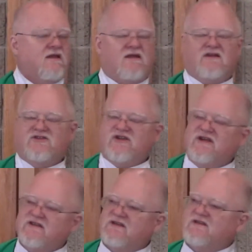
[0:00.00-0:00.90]
That
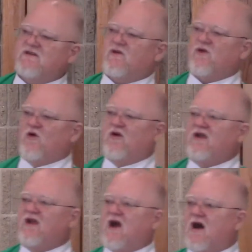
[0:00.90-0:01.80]
Jesus'
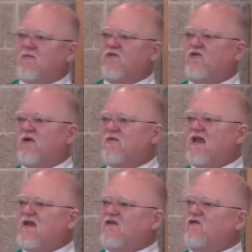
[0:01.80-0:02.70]
authority comes from
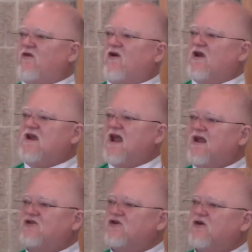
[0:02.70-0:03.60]
his very
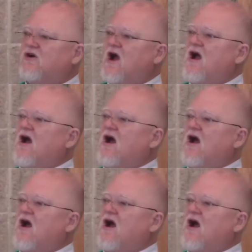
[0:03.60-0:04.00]
nature